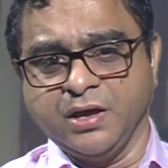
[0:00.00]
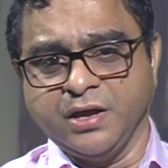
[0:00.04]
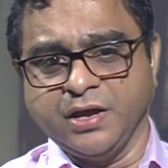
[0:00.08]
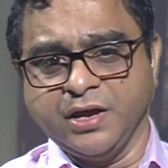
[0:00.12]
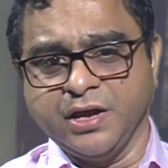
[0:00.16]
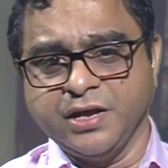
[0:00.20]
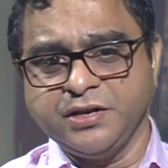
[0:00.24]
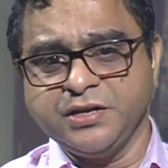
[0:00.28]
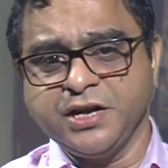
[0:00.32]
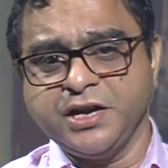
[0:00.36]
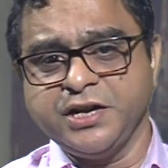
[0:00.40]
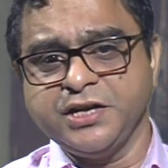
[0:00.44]

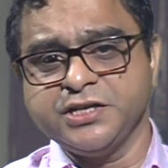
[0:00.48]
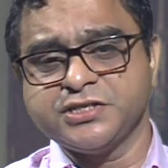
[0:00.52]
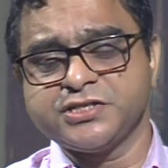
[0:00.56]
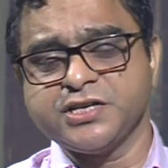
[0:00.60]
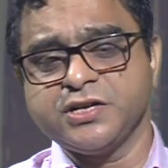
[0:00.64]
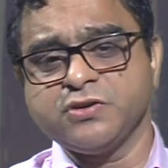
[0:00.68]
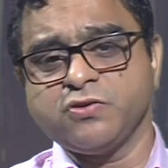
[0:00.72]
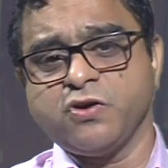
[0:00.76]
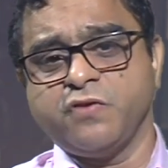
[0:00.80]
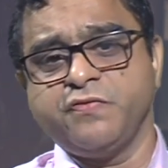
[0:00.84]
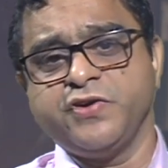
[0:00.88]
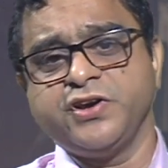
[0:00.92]
In the
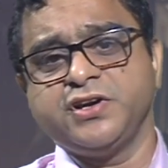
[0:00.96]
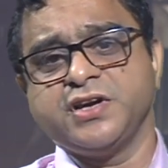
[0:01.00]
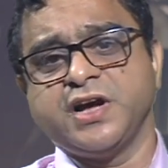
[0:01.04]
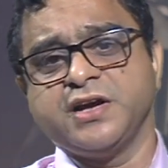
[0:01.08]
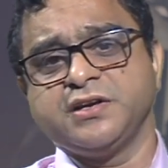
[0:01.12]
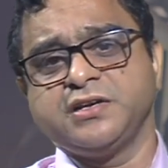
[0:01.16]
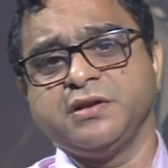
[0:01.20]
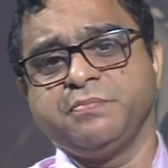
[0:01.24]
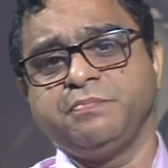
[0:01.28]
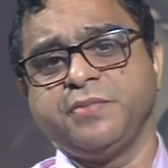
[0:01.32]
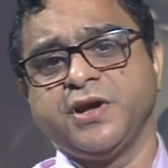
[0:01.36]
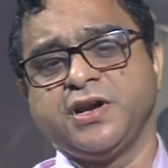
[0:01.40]
recent
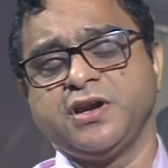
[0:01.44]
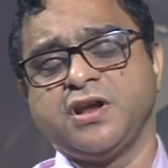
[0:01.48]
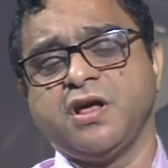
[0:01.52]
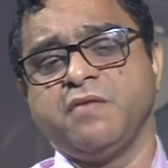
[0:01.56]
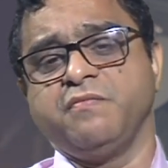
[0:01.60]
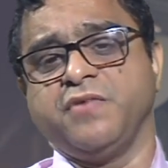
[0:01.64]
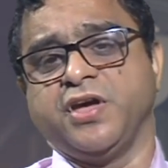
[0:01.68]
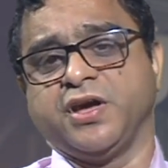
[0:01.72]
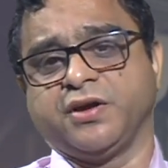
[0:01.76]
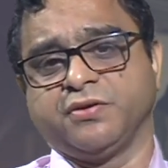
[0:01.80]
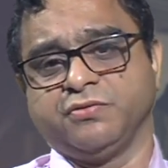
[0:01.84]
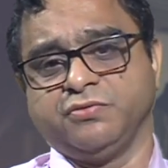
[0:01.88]
COVID-19
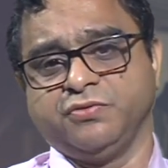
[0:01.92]
pandemic,